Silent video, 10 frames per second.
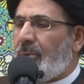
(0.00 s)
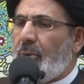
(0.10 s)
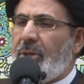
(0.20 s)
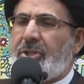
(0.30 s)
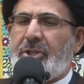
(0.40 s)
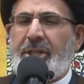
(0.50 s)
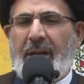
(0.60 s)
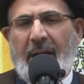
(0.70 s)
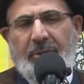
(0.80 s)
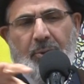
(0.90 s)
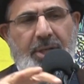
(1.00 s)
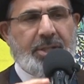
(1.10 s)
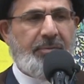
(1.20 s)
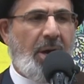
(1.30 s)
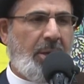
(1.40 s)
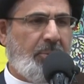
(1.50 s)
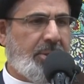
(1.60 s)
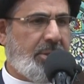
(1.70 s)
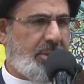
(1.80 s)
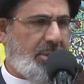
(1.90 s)
to his Shia, to his
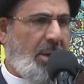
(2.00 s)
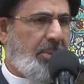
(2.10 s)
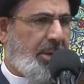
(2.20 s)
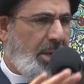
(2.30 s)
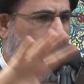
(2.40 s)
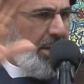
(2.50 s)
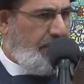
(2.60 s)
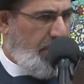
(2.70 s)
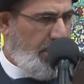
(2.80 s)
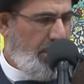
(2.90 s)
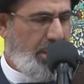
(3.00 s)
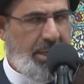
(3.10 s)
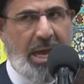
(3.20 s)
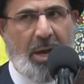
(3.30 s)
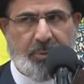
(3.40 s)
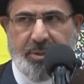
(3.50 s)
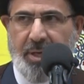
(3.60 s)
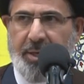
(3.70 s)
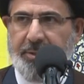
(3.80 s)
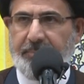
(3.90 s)
followers in Samarra and
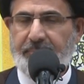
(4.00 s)
outside.